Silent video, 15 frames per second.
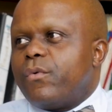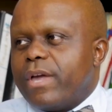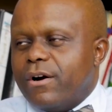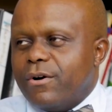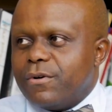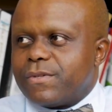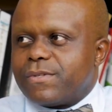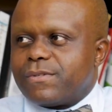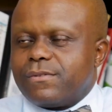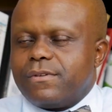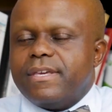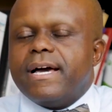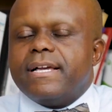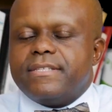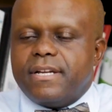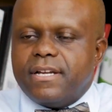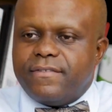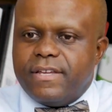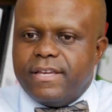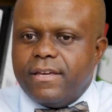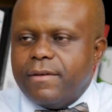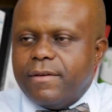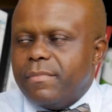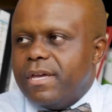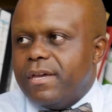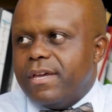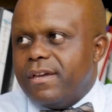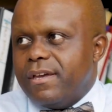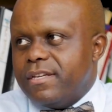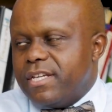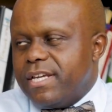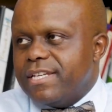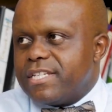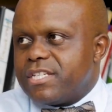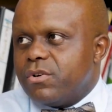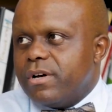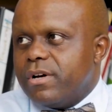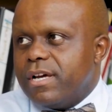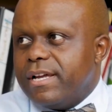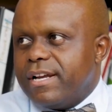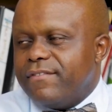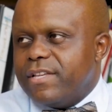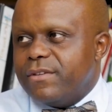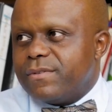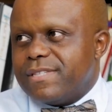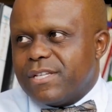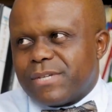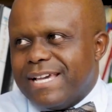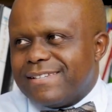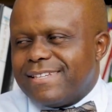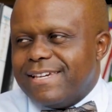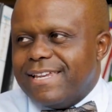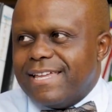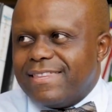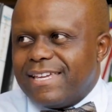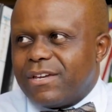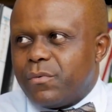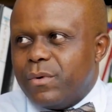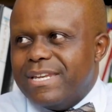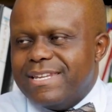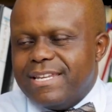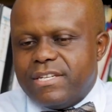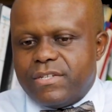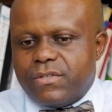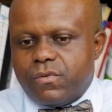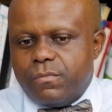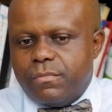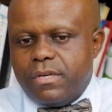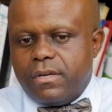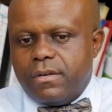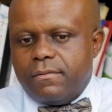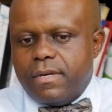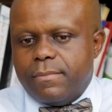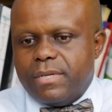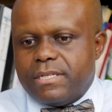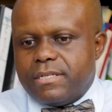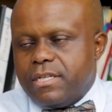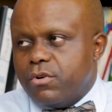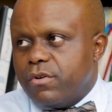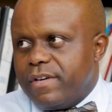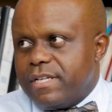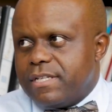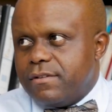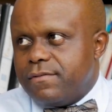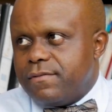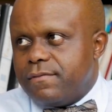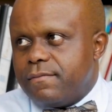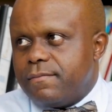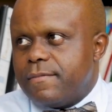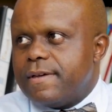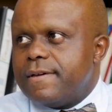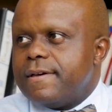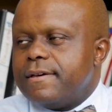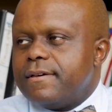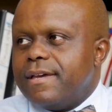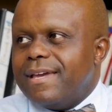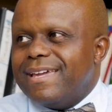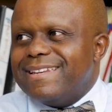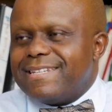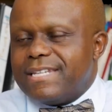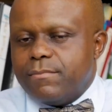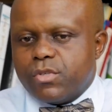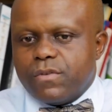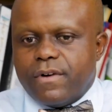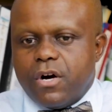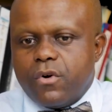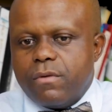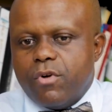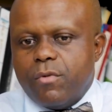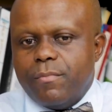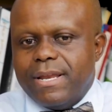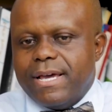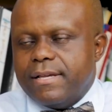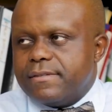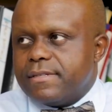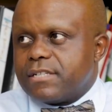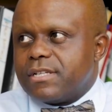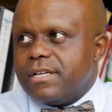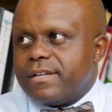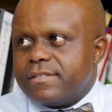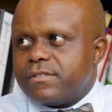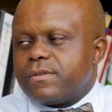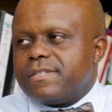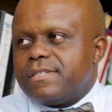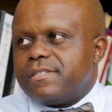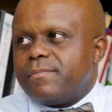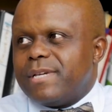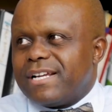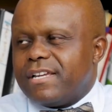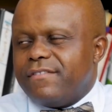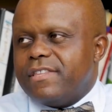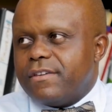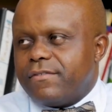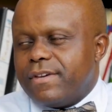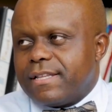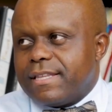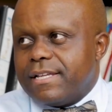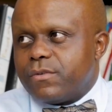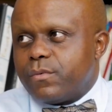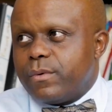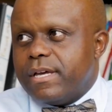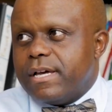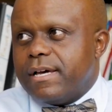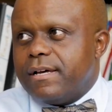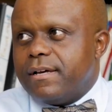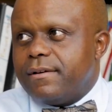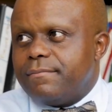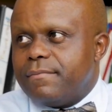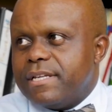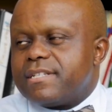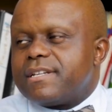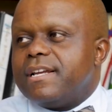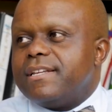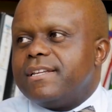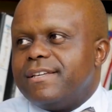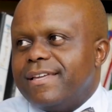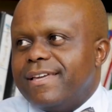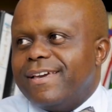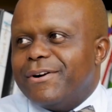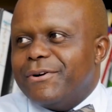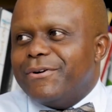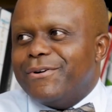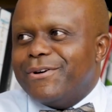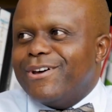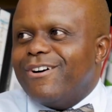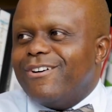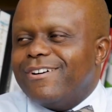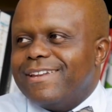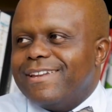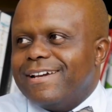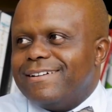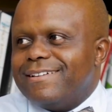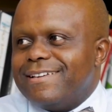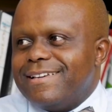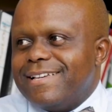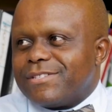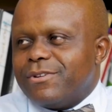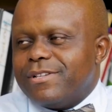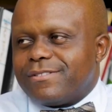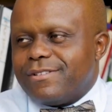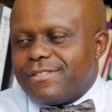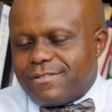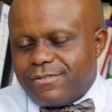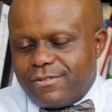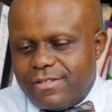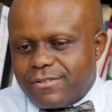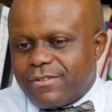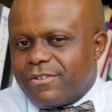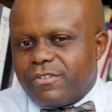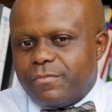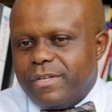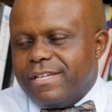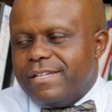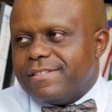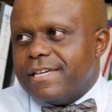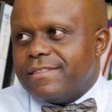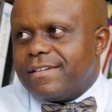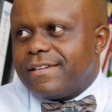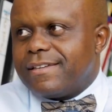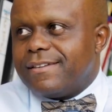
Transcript: we are also generating additional revenues. That's why I said I think we need to be a bit innovative in terms of how we mobilize actually resources, given the fact that we are literally on our own. So it's not going to be easy, I think.